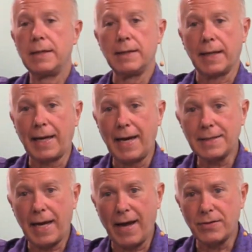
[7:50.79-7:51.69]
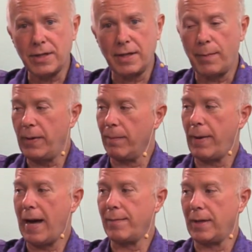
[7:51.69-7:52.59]
The case I have sitting up here
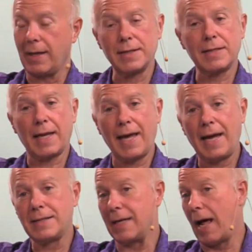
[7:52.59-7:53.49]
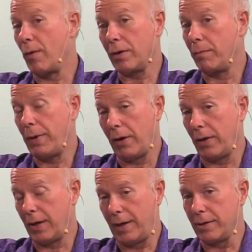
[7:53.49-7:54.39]
by me is the case that I will compare
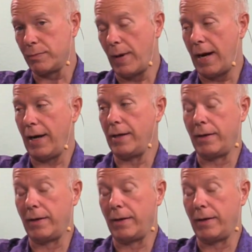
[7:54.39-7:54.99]
all the others by.